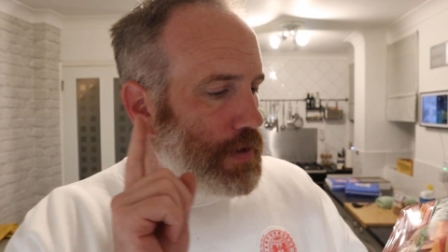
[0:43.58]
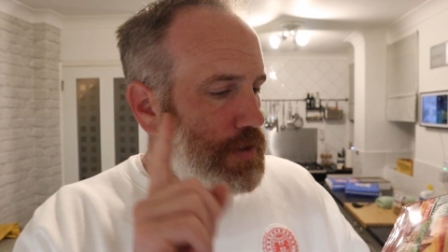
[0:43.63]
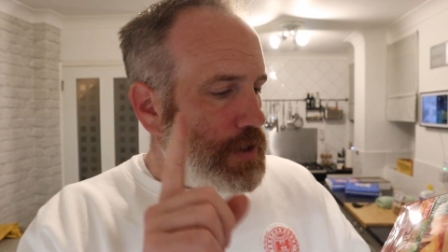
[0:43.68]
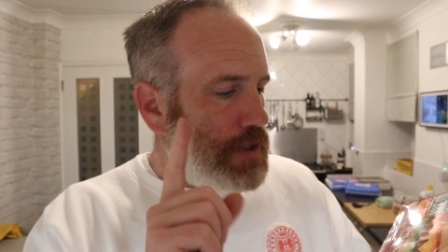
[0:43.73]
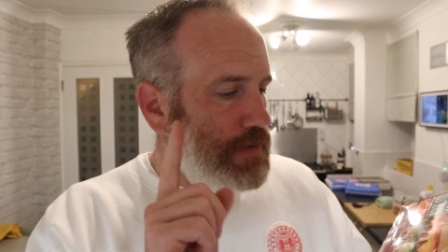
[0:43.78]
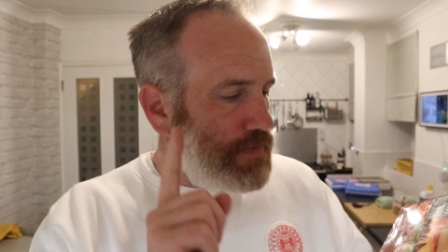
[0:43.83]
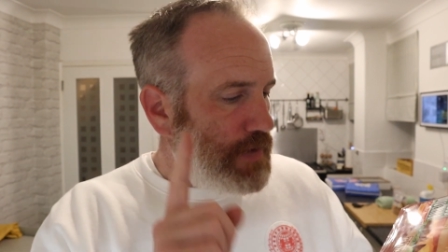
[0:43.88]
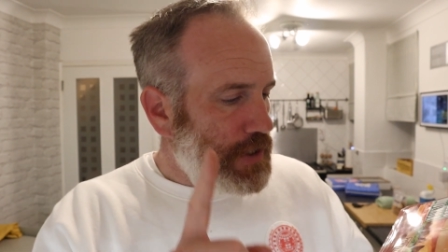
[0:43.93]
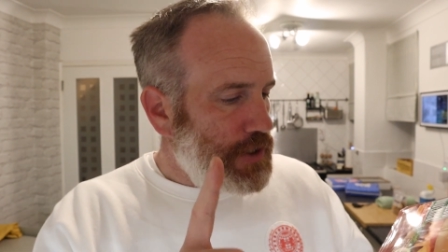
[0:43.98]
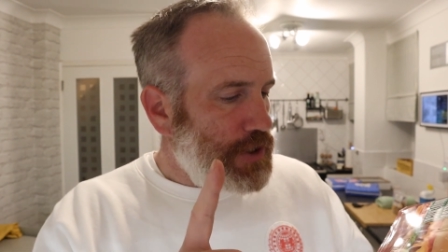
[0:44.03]

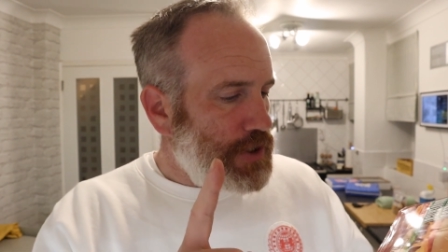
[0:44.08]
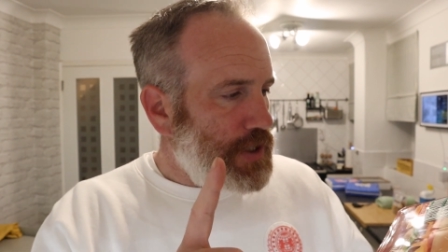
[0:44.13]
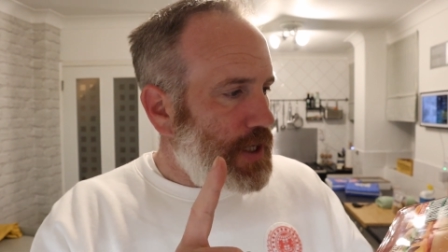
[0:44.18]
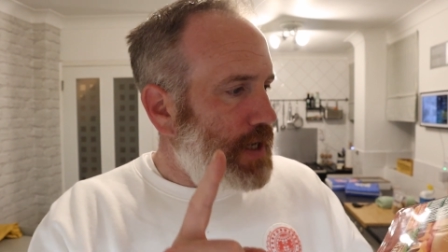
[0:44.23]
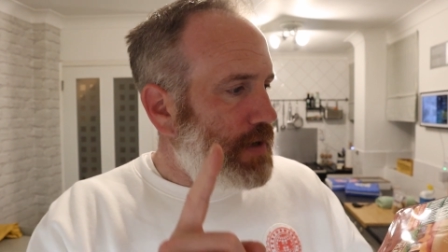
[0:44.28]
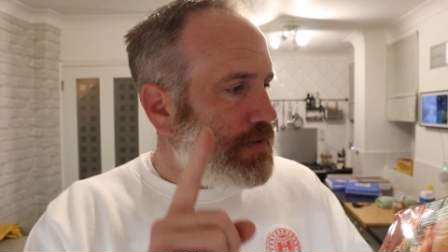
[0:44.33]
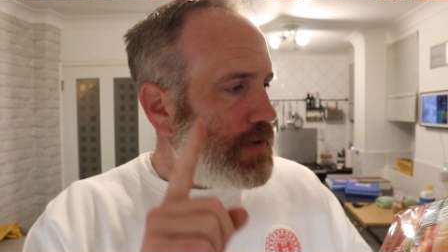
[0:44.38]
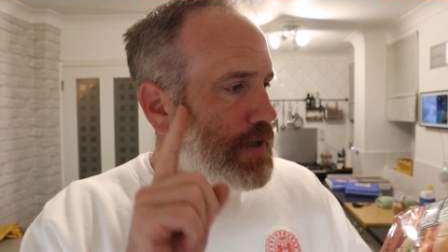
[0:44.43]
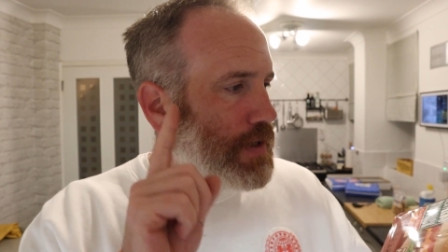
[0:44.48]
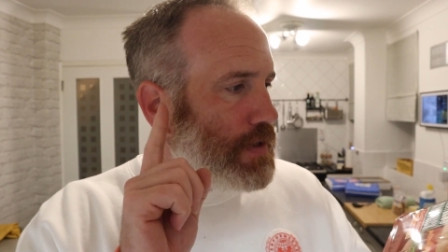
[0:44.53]
So it's
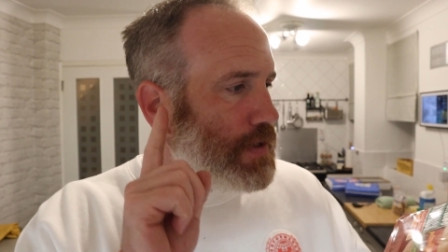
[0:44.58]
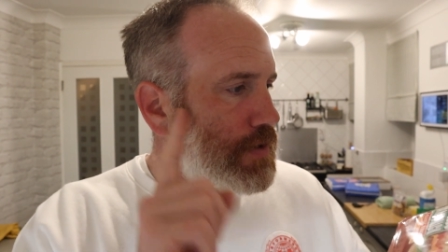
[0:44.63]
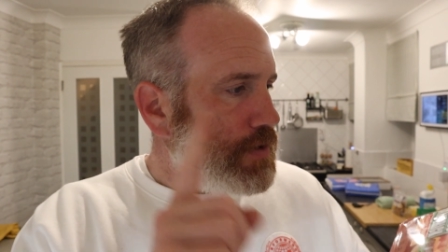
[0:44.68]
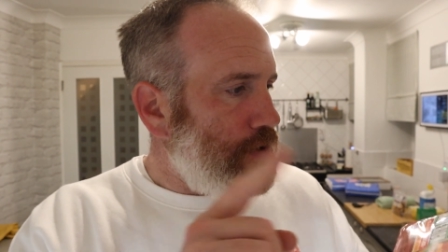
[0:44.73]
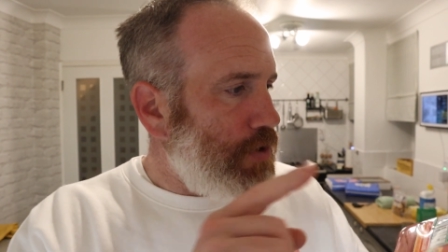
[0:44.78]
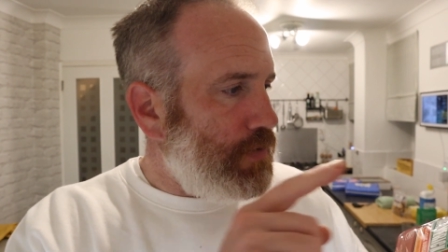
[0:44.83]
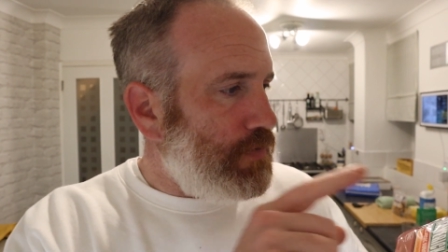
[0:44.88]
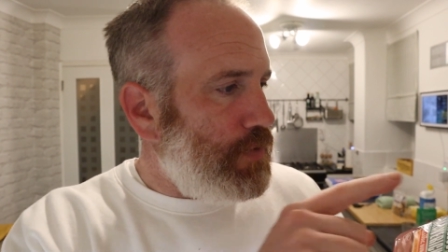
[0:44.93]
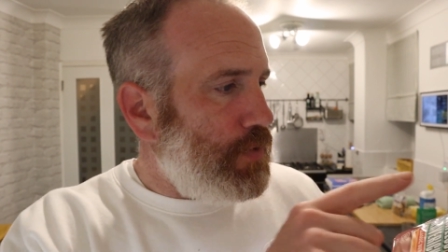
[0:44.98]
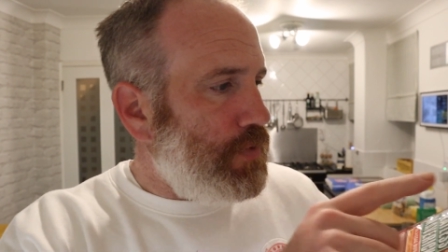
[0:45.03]
vegetarian,
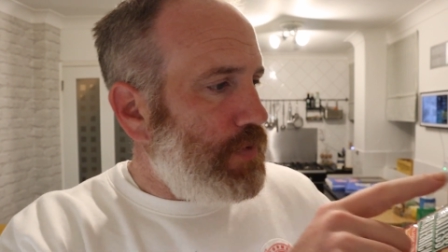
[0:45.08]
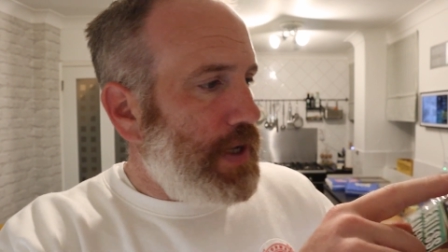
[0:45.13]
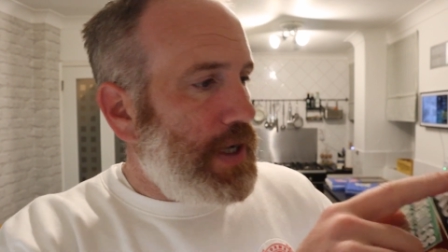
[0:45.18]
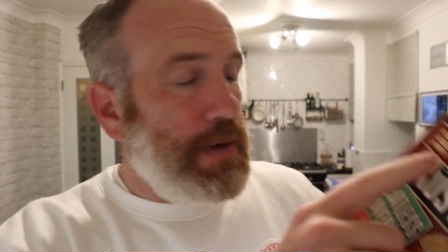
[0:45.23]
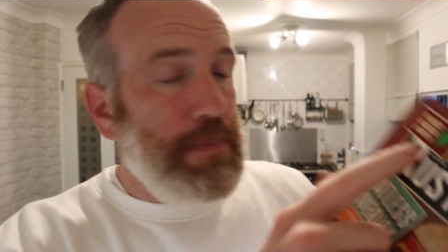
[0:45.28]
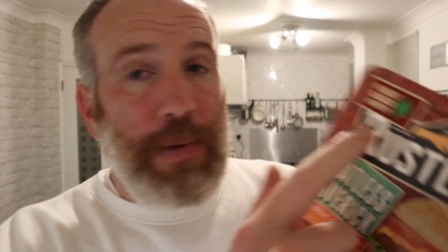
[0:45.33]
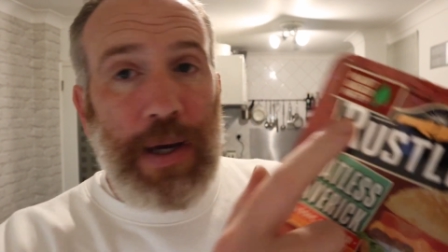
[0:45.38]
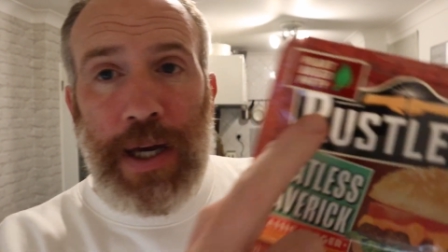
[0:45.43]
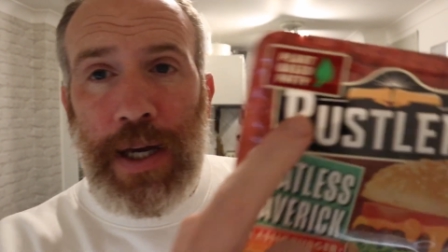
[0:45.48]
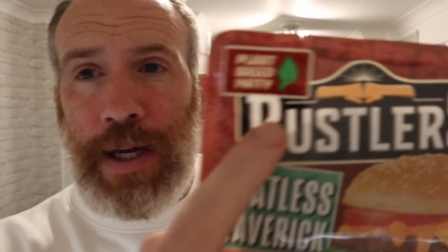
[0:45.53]
not full
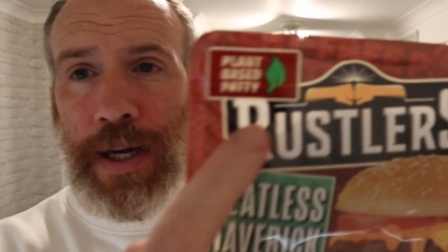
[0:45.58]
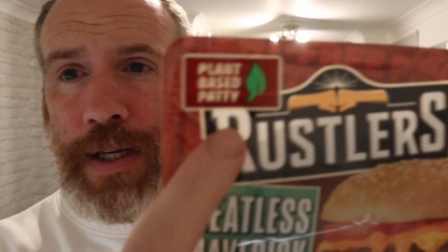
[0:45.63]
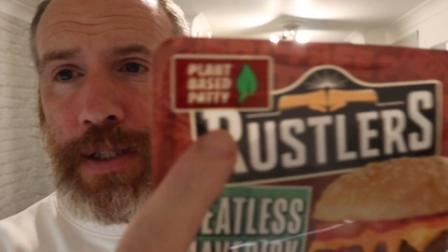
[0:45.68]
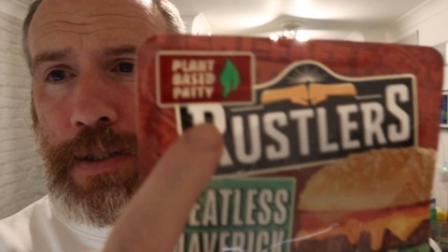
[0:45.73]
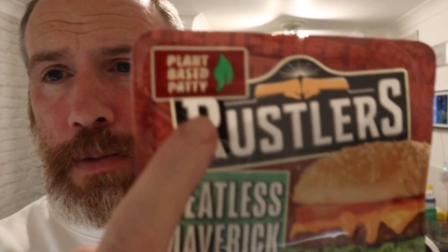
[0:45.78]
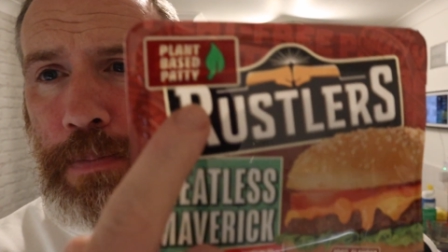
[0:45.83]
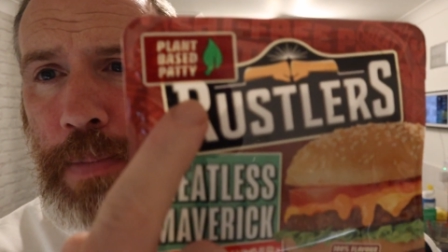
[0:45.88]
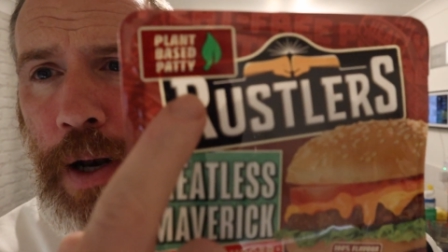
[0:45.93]
vegan. But it is a